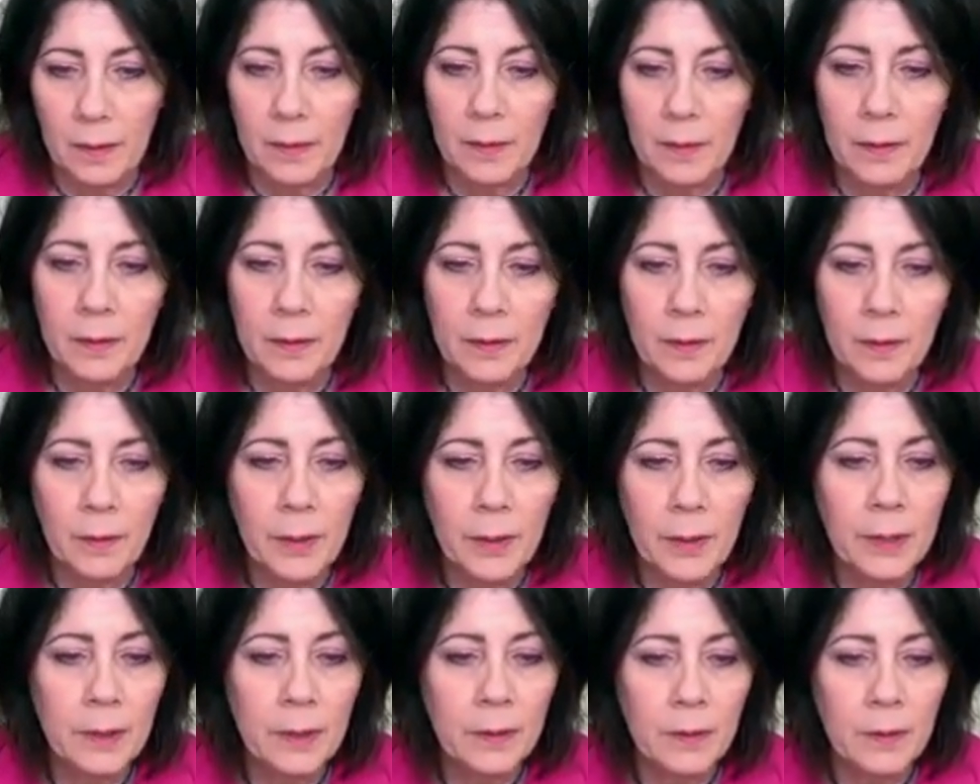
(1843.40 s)
On the
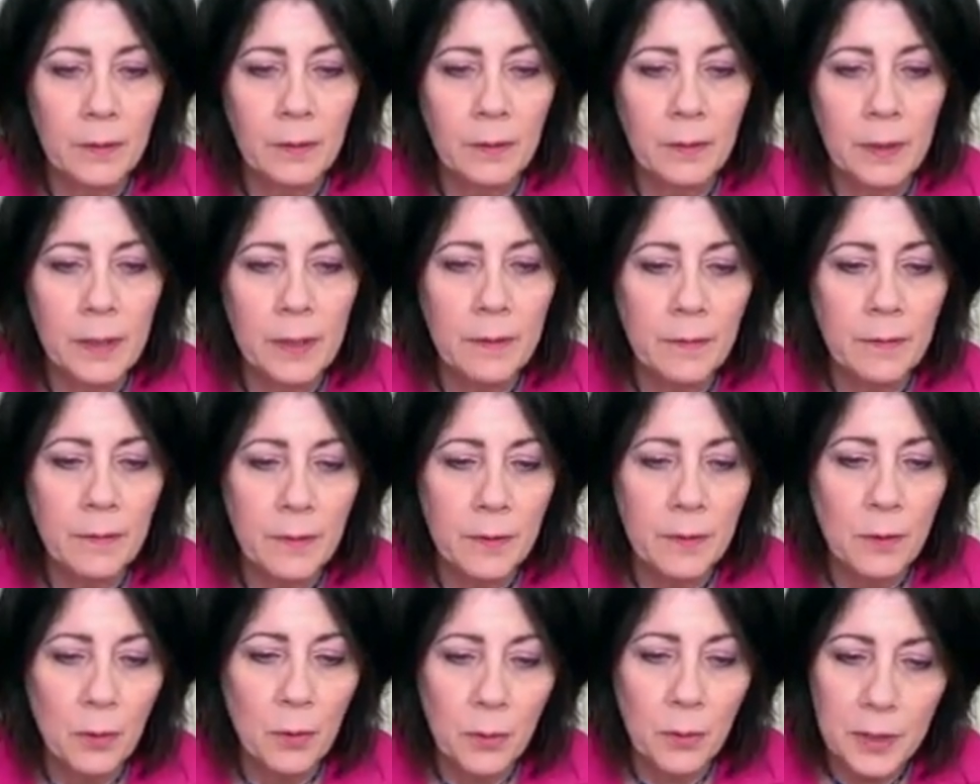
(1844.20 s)
right and the left,
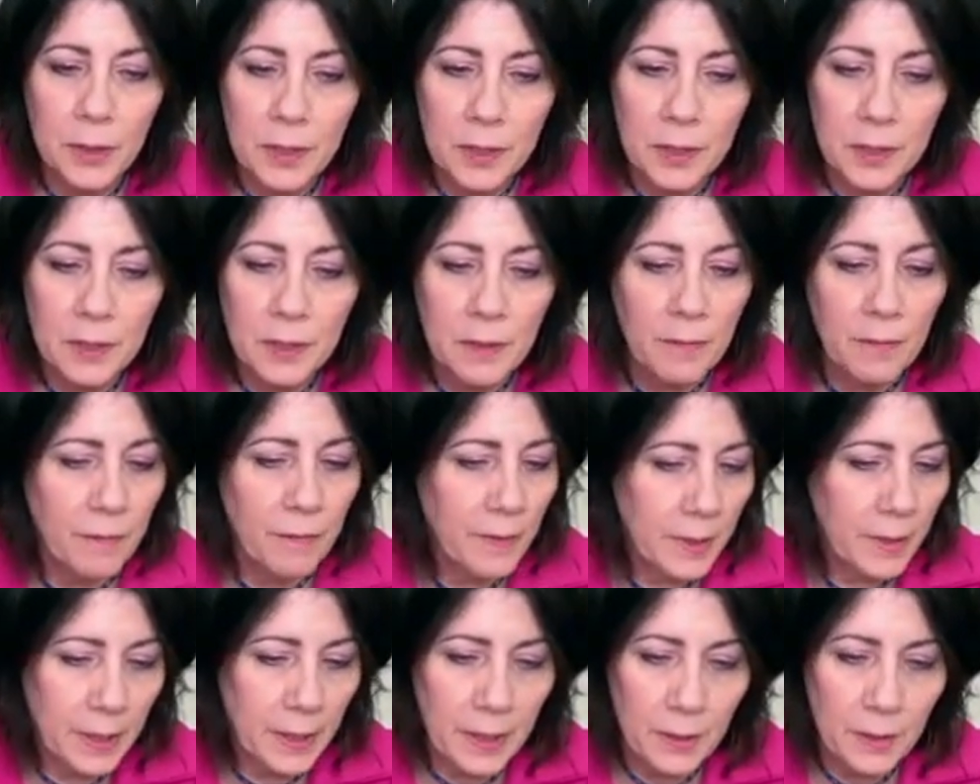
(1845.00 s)
choices,
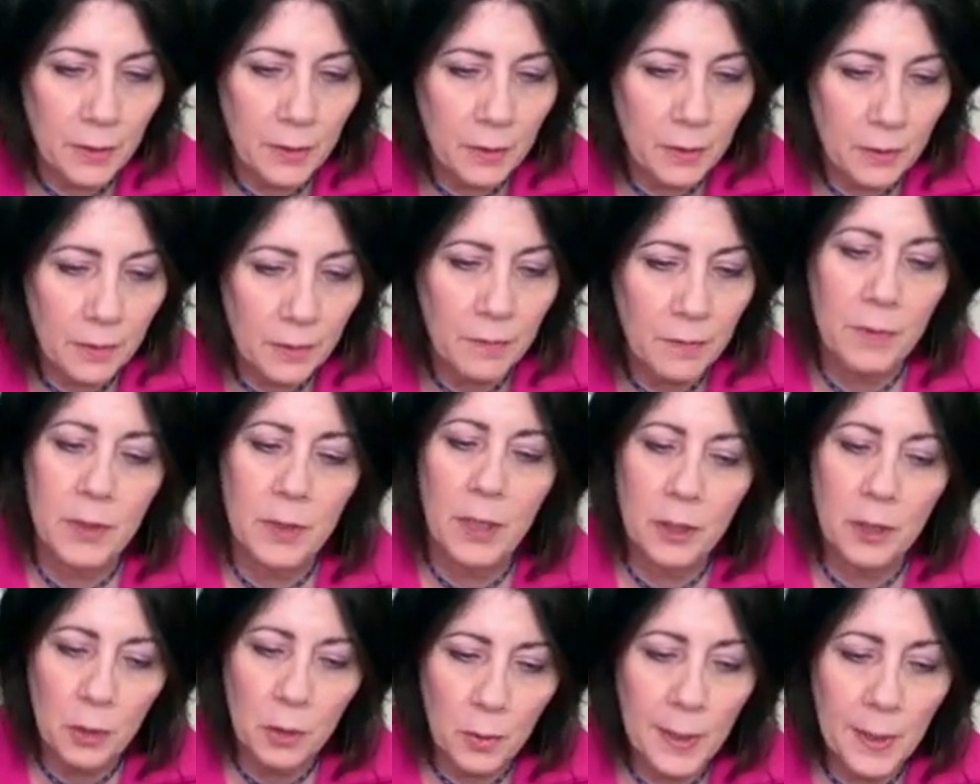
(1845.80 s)
financial,
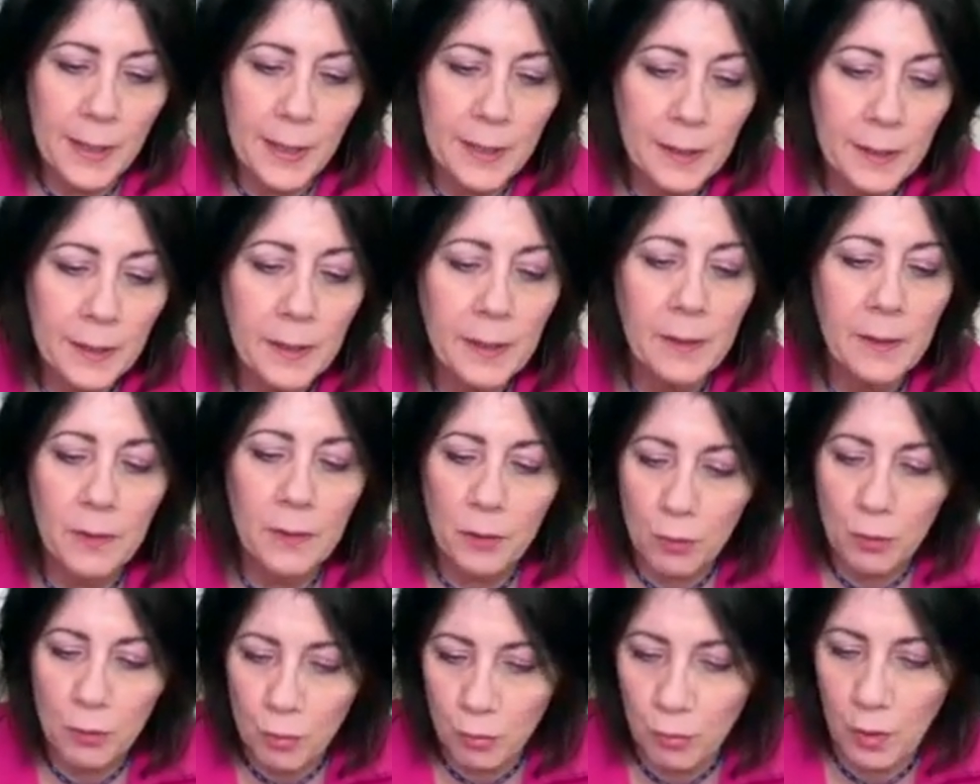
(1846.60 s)
sexuality,
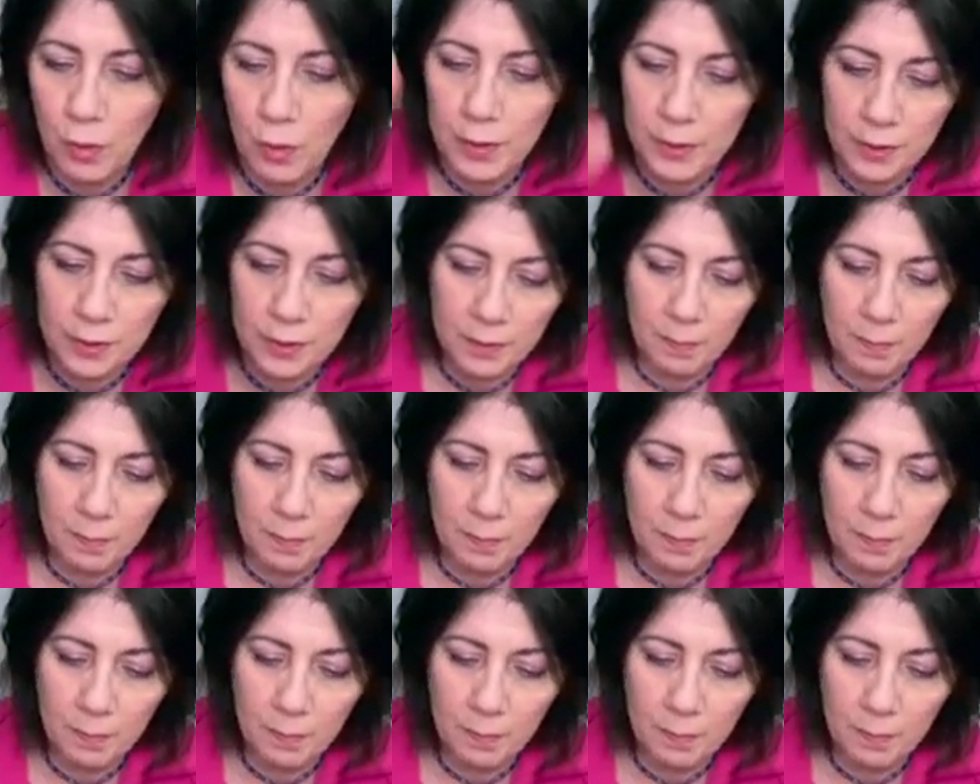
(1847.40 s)
trust,